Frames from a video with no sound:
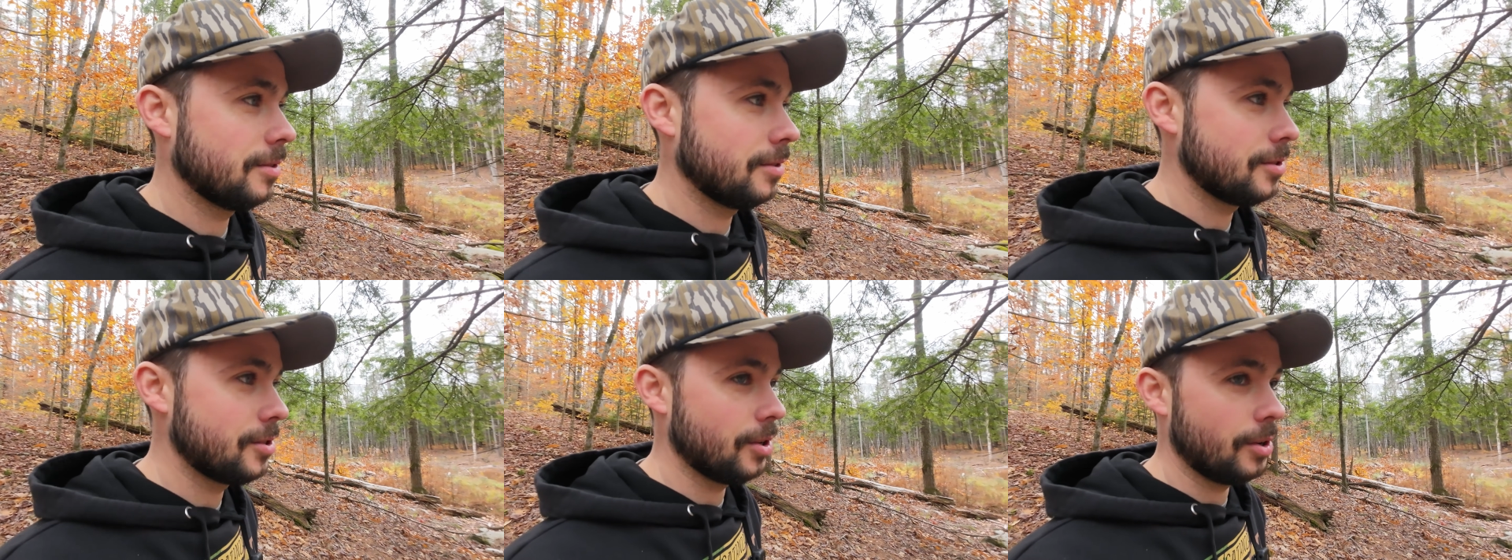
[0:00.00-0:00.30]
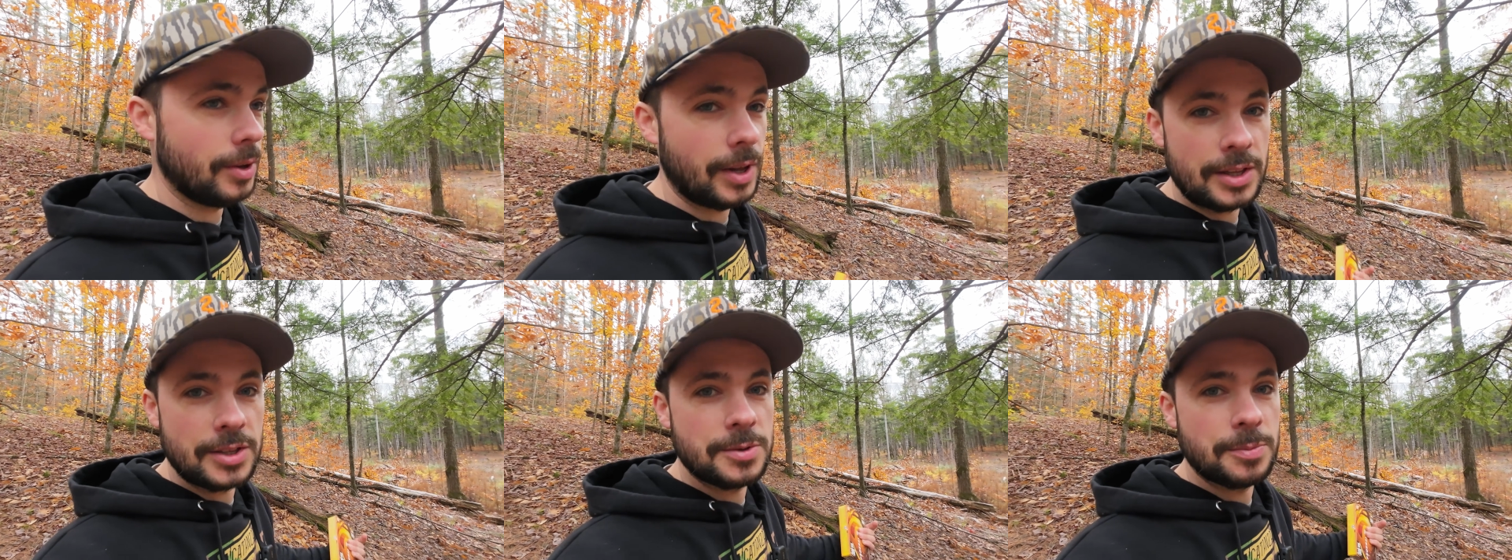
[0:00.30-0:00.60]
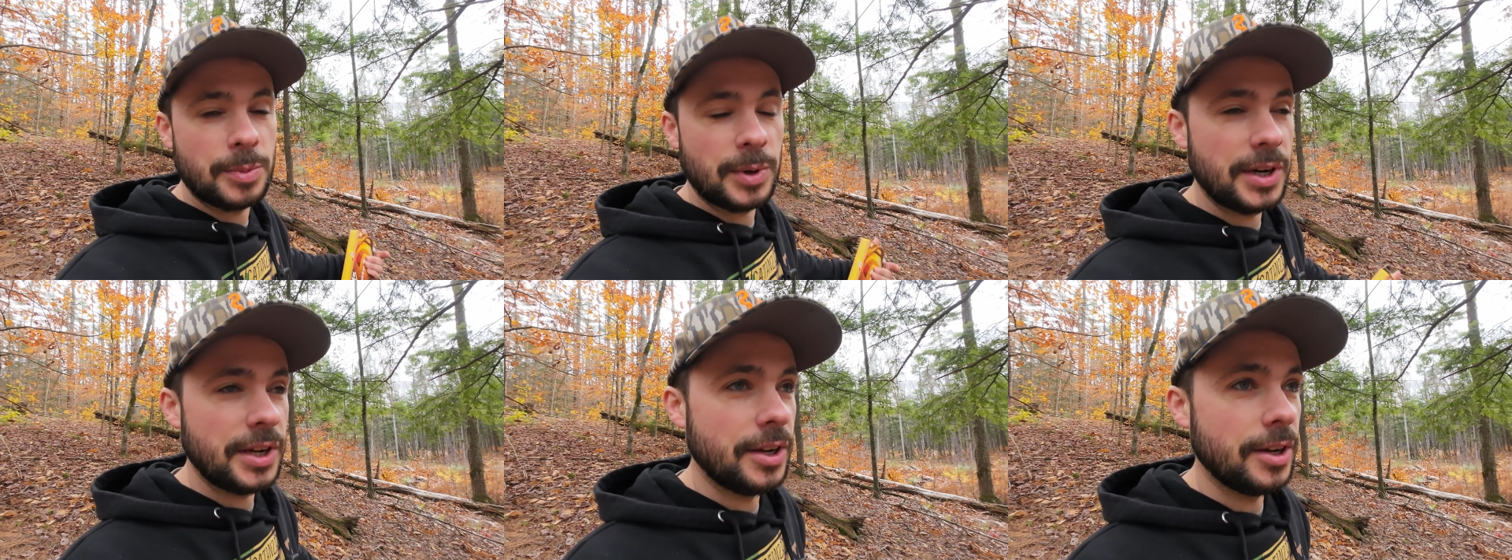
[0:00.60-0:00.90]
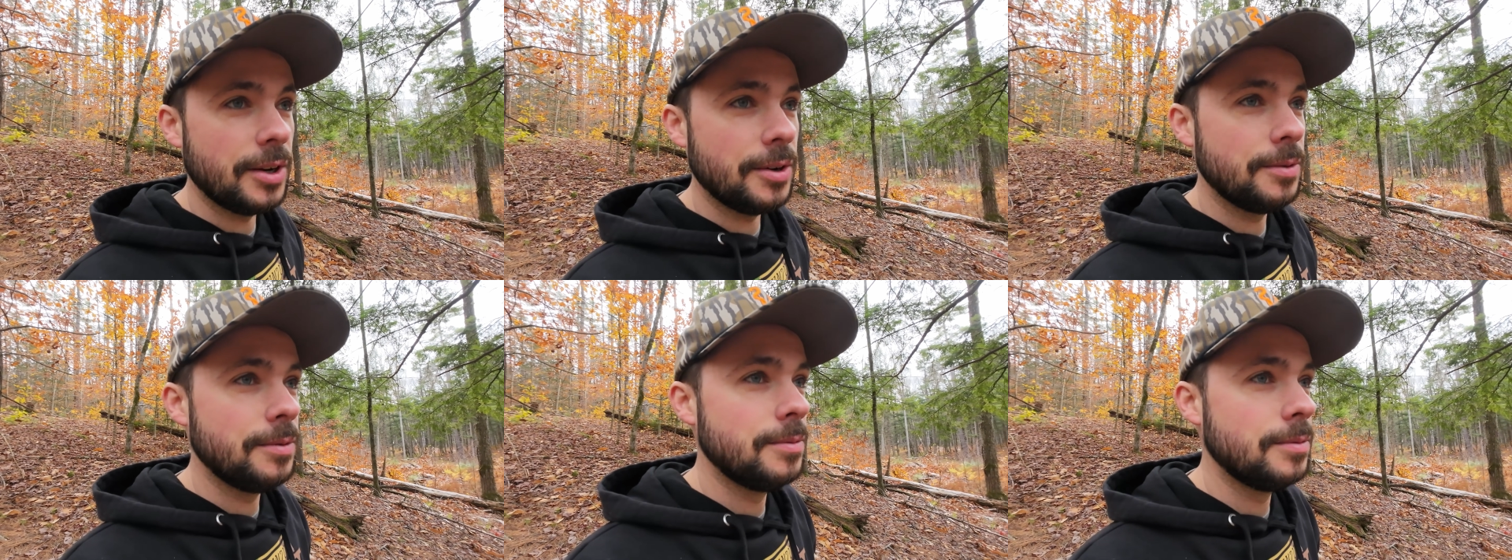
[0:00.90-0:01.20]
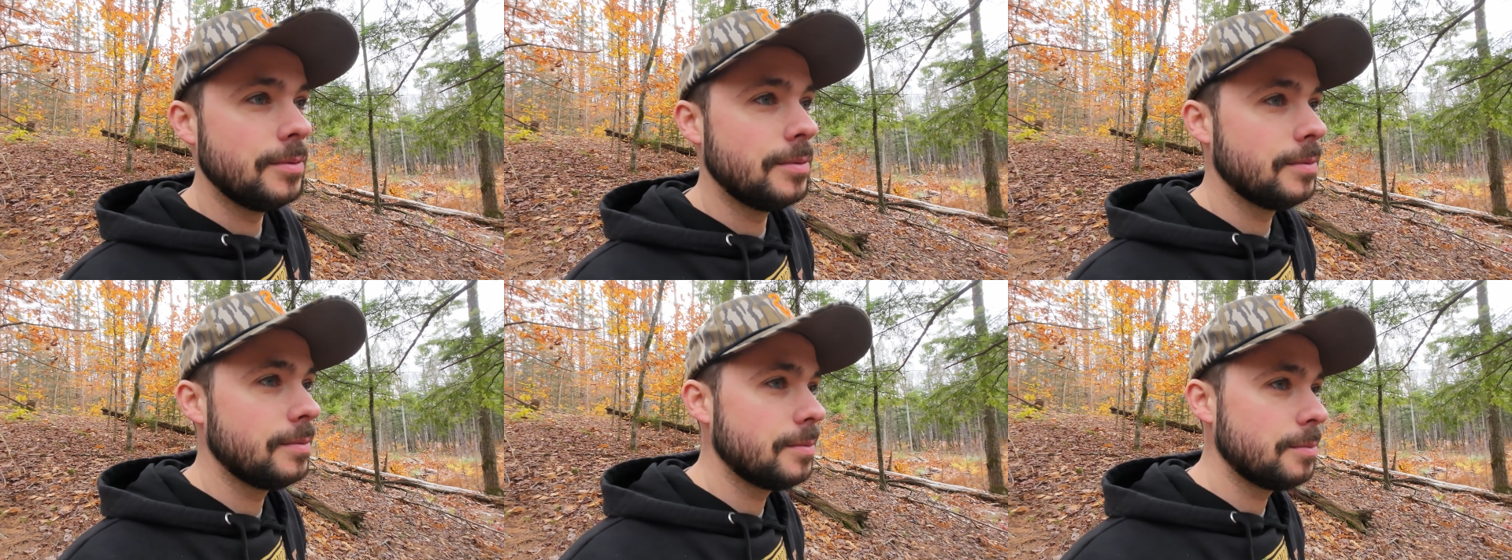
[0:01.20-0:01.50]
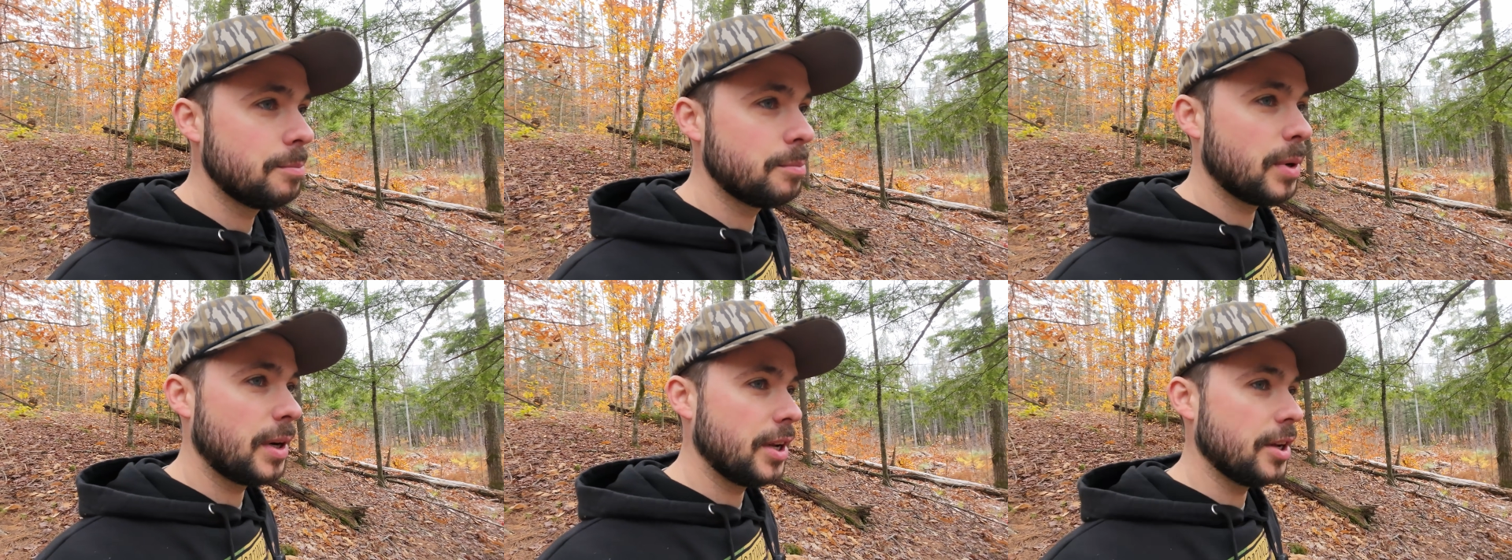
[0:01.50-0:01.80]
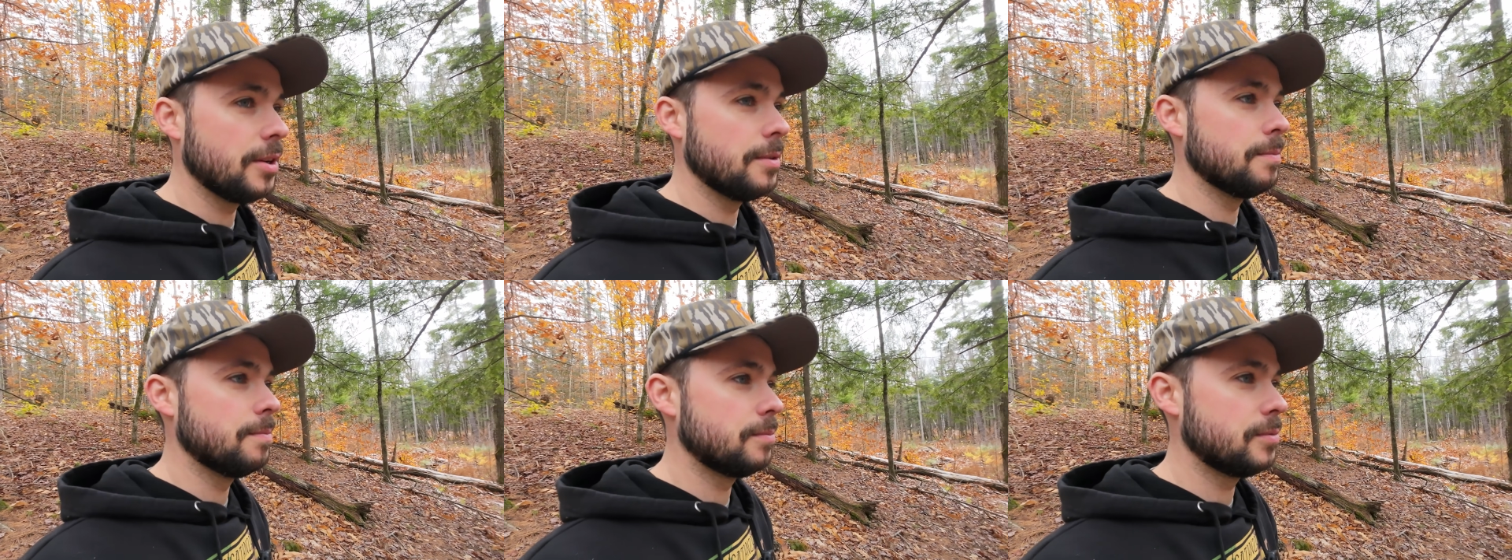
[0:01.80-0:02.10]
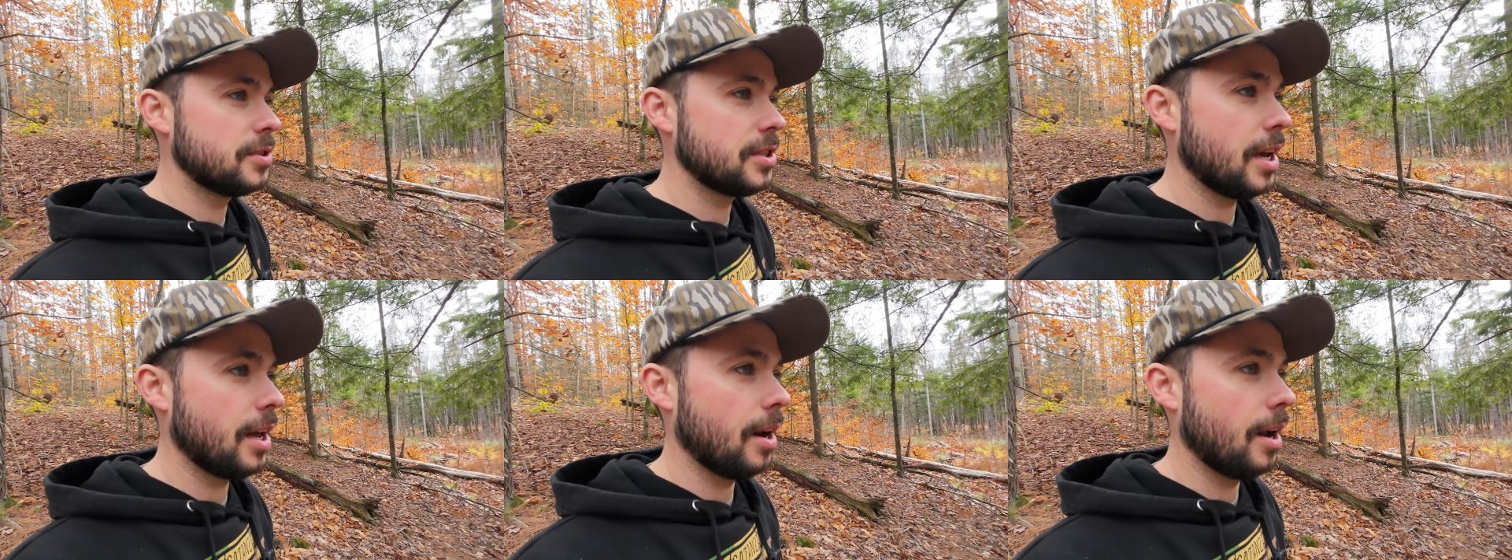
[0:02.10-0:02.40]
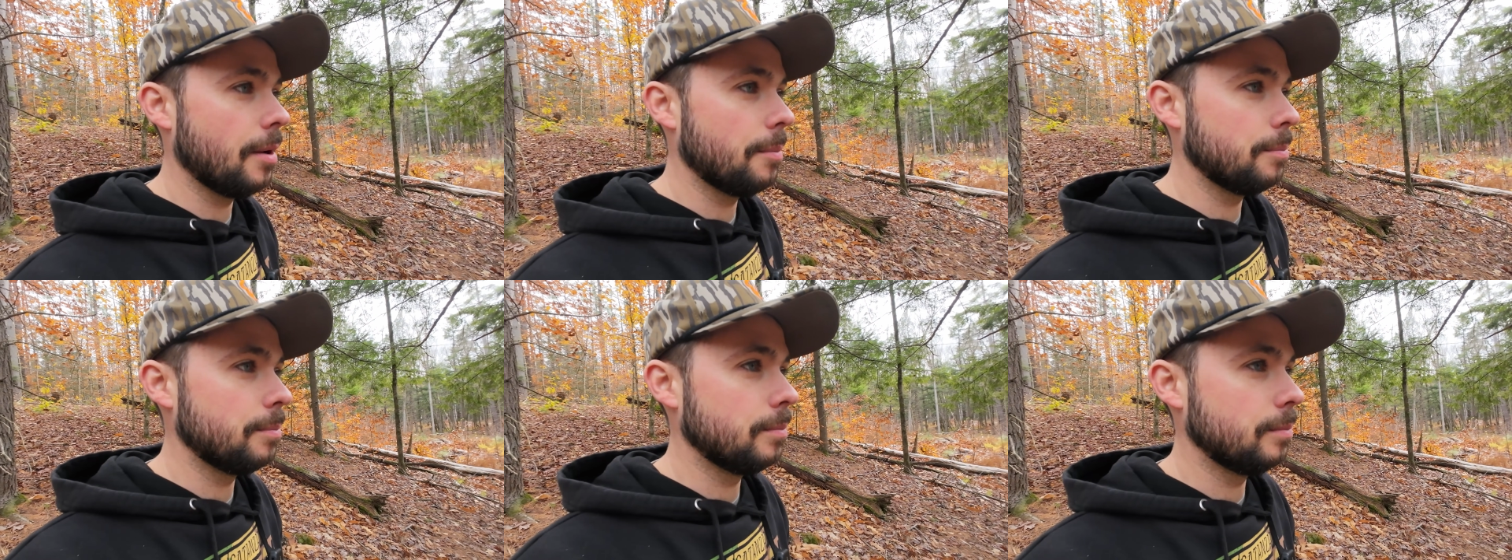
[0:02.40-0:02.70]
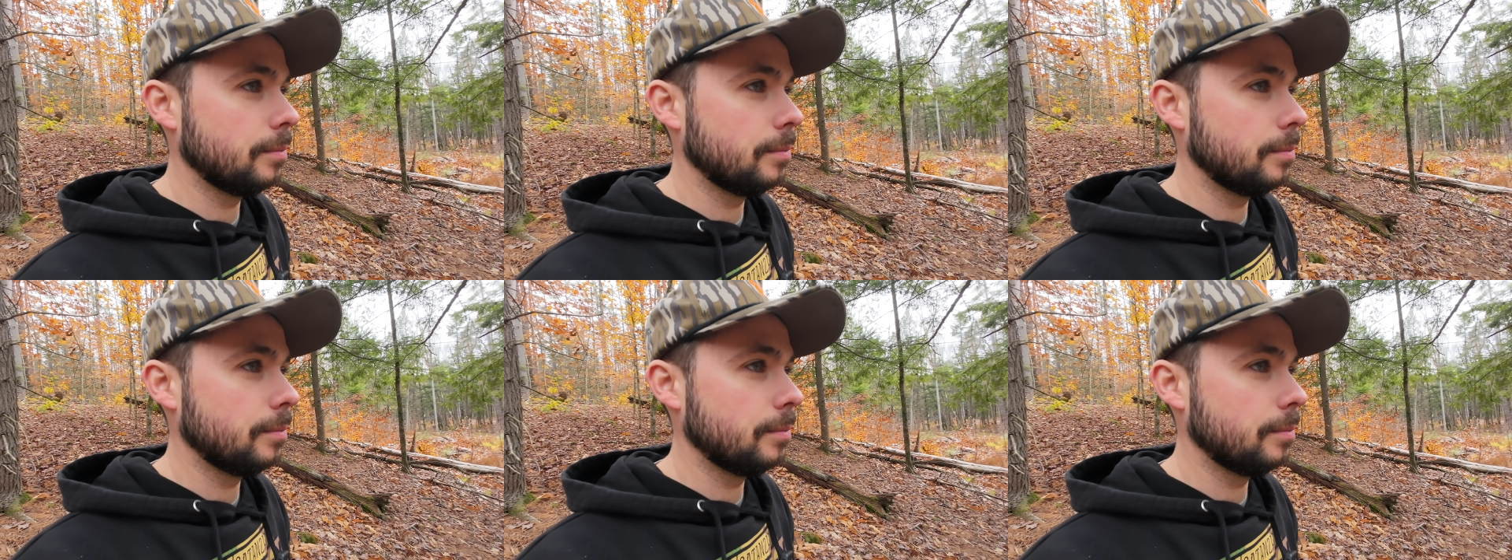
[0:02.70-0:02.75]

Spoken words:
So that's pretty good setup.